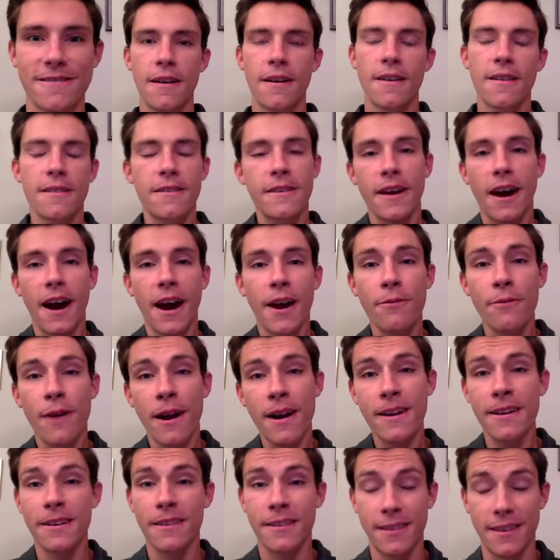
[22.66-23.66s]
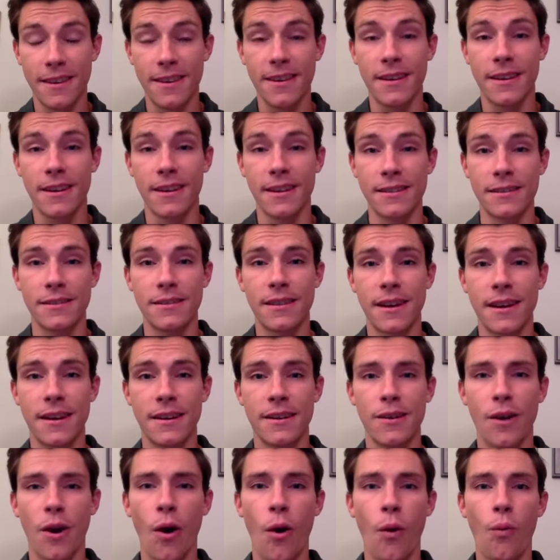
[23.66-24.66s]
The ironic thing is that
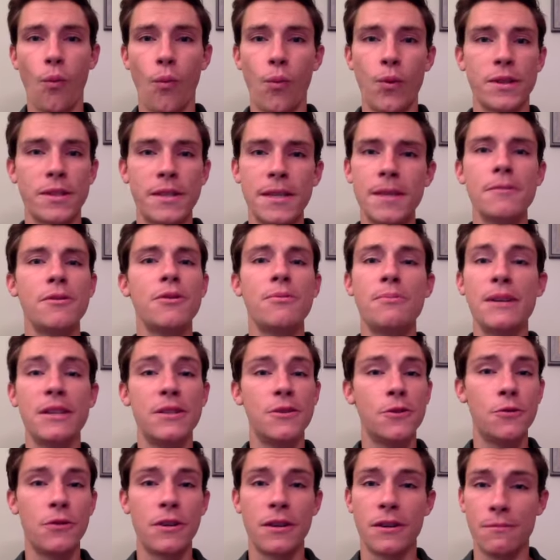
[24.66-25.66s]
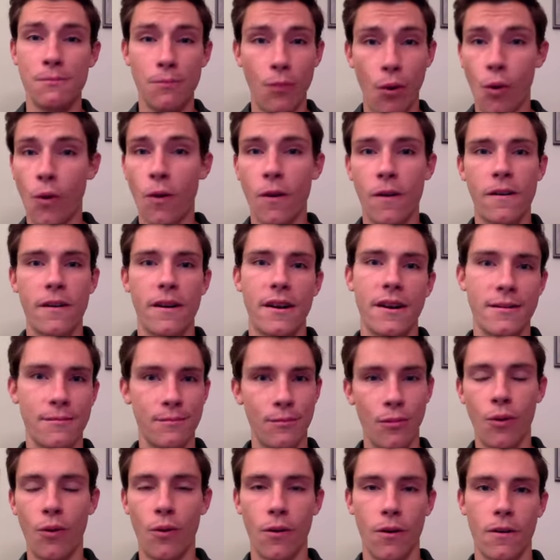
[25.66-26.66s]
we seem to be doing more and
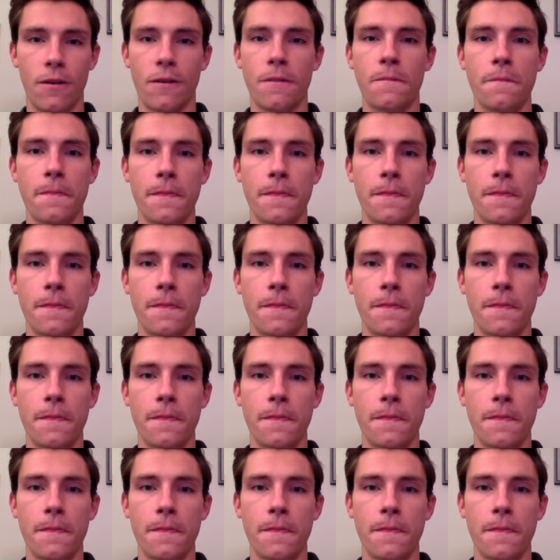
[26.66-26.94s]
more